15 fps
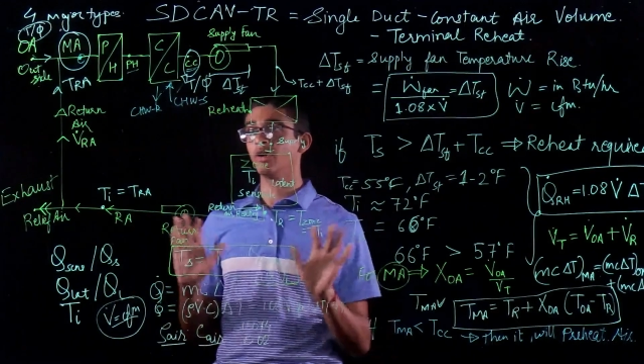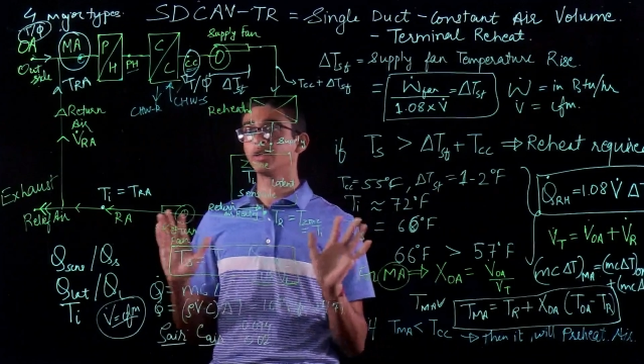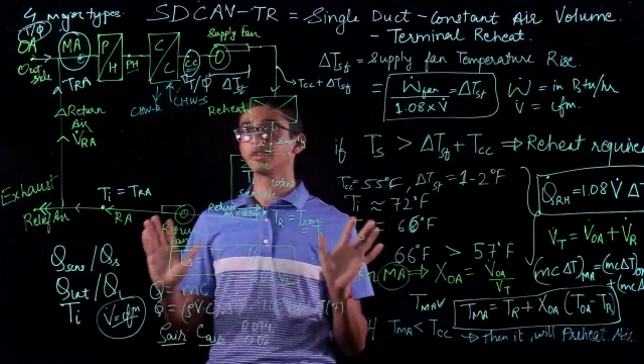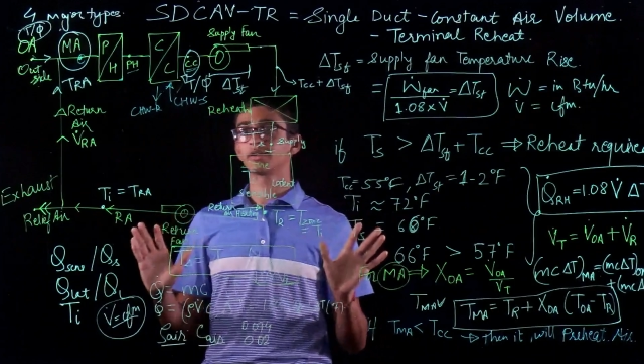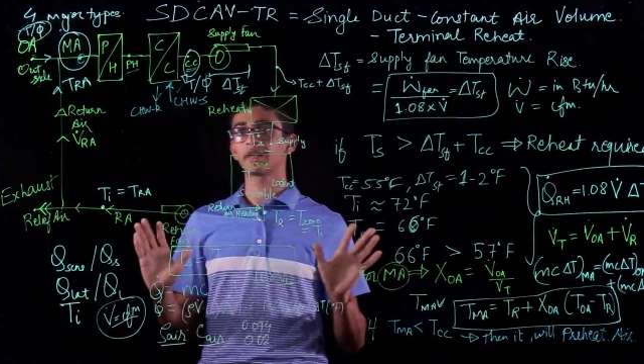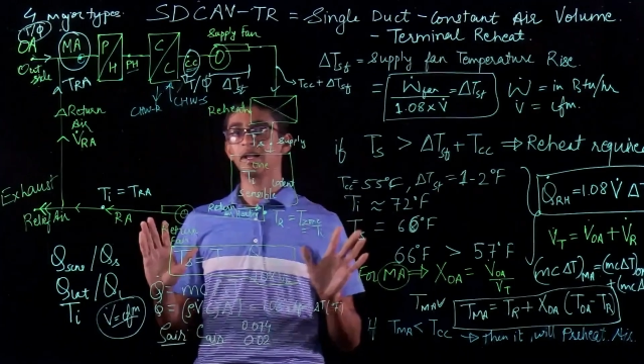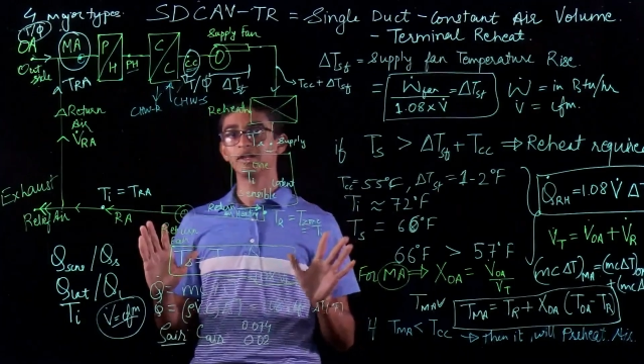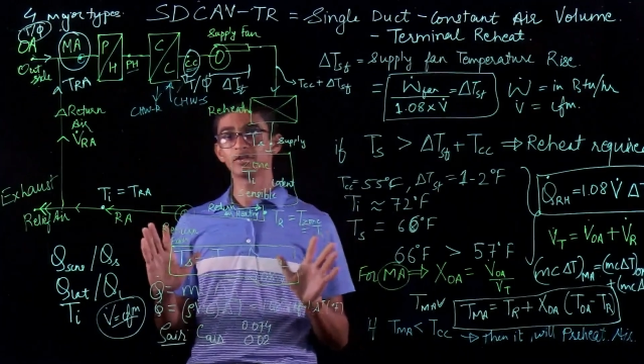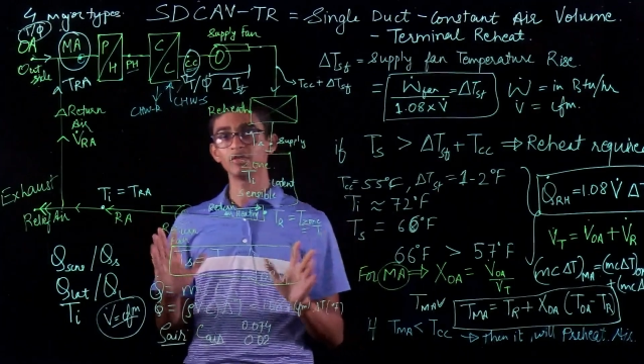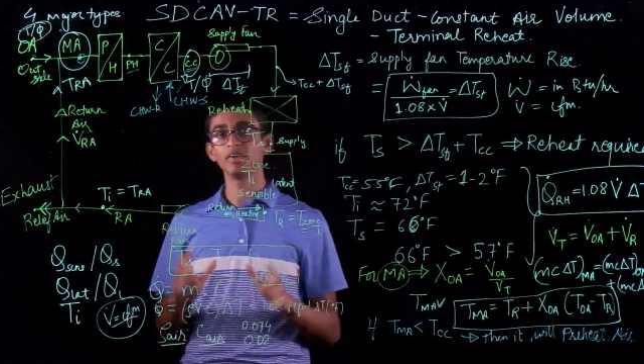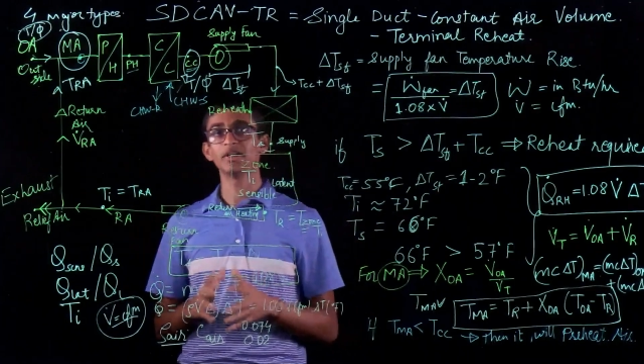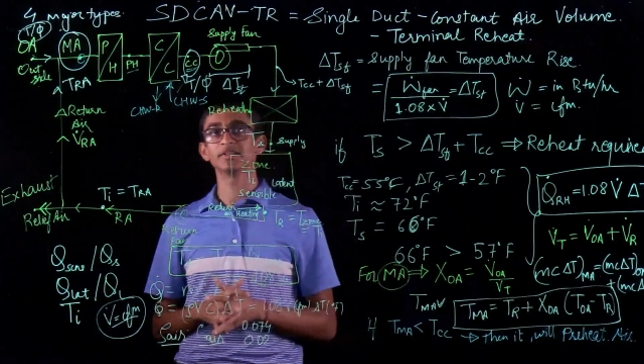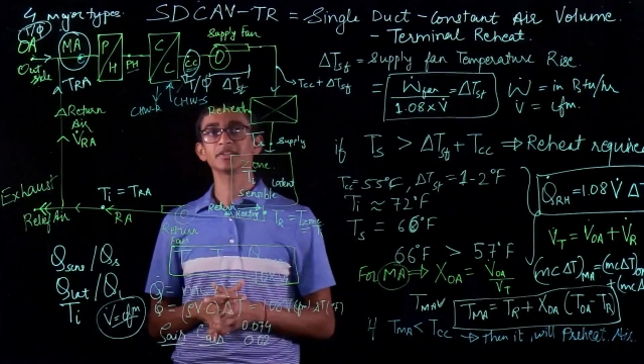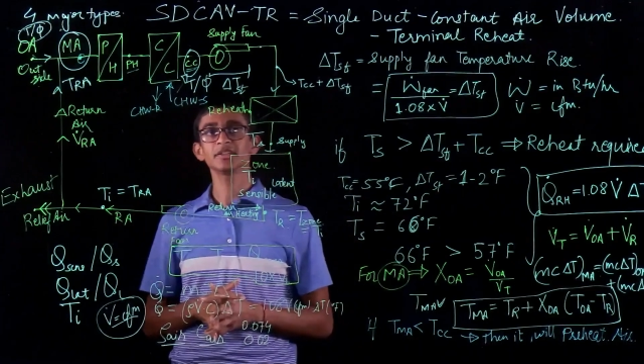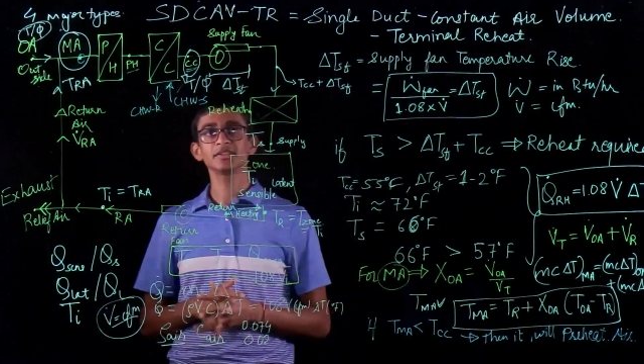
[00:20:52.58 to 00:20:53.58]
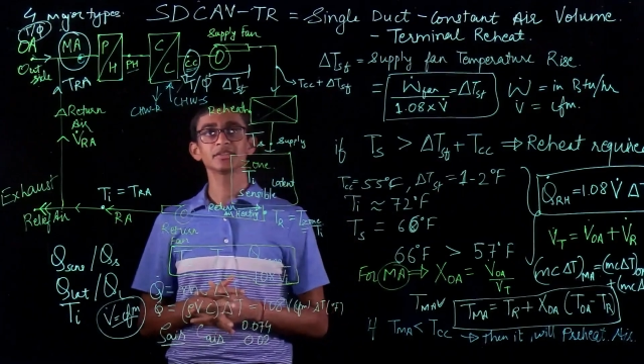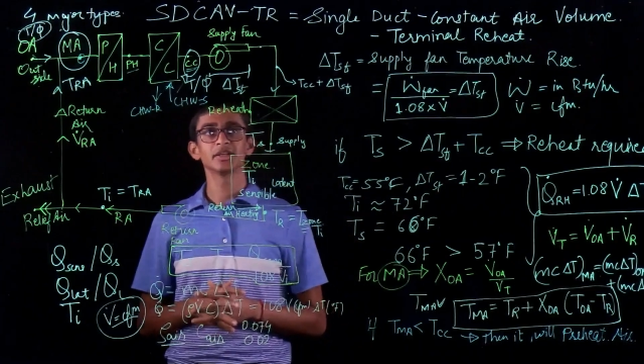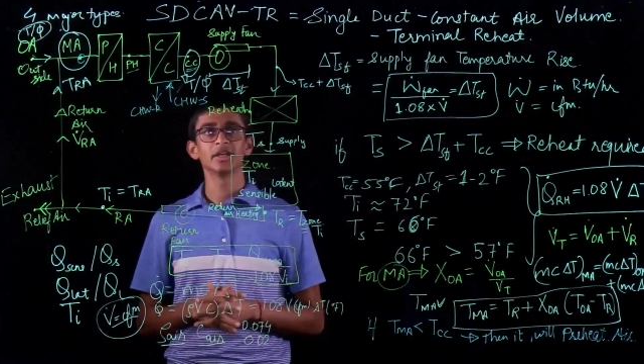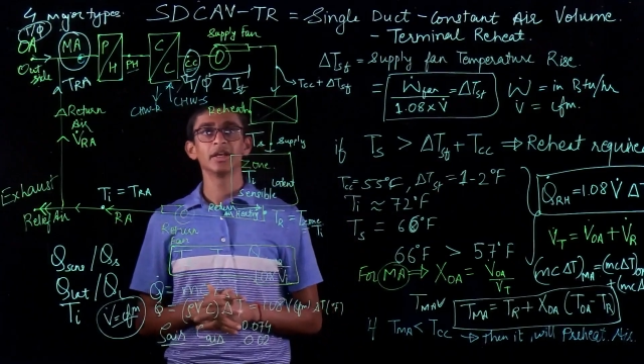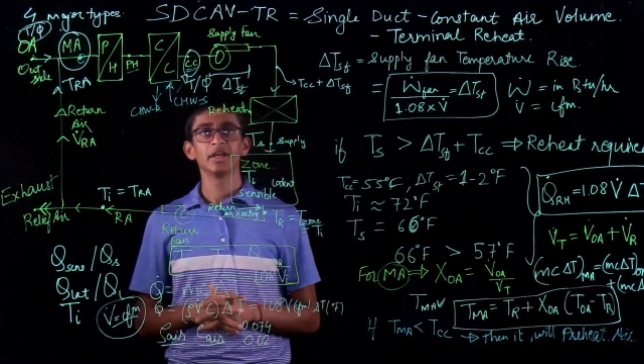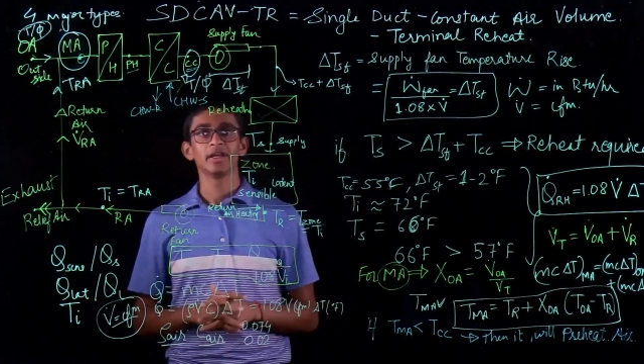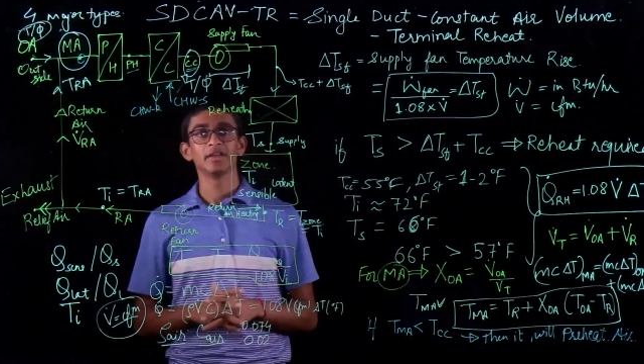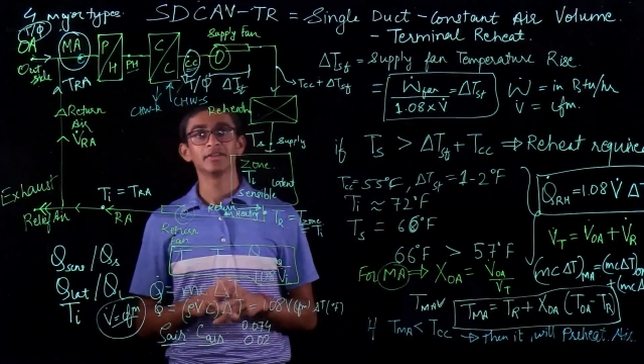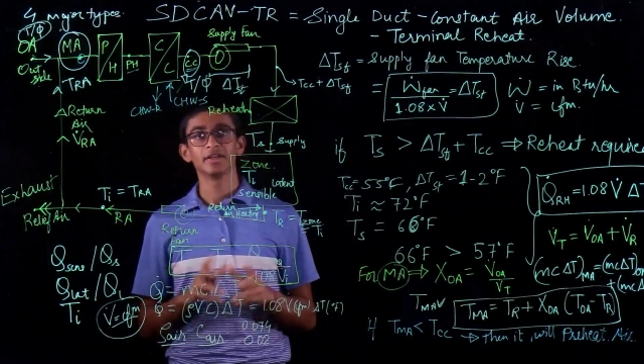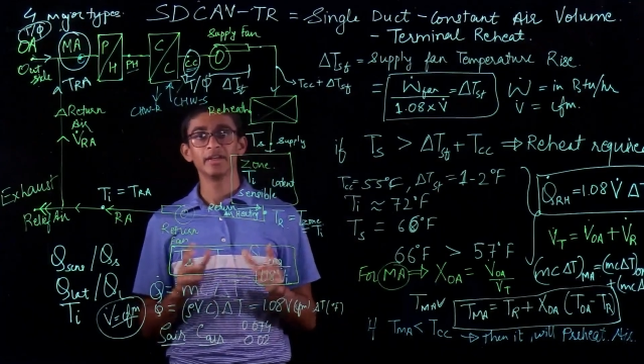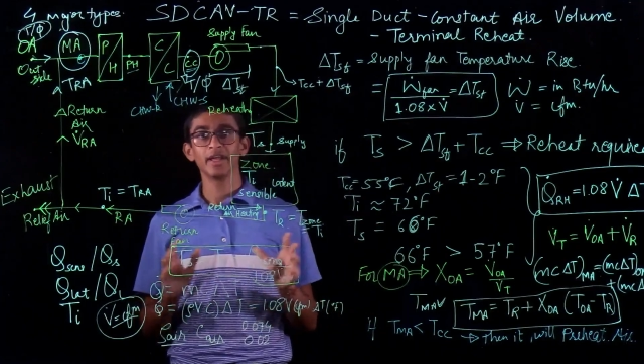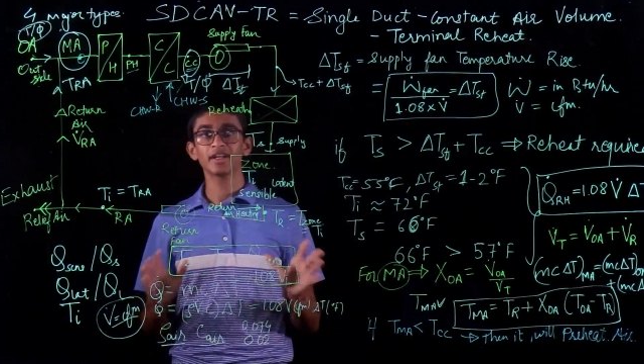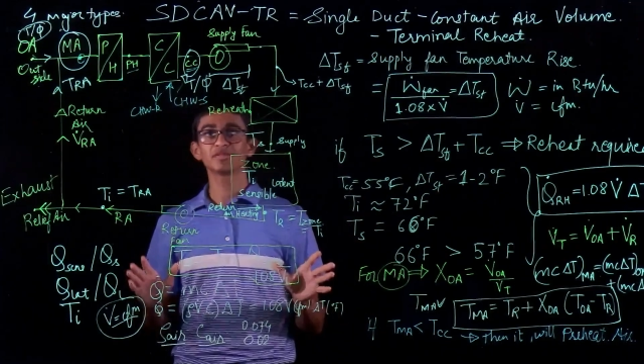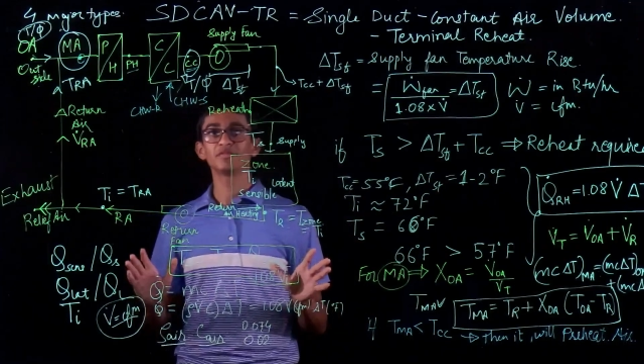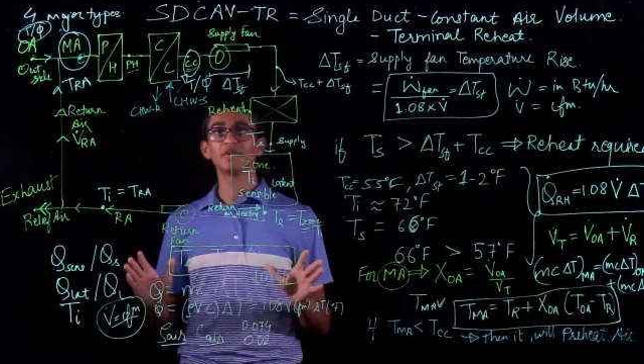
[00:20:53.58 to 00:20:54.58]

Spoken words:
all the calculations. In the next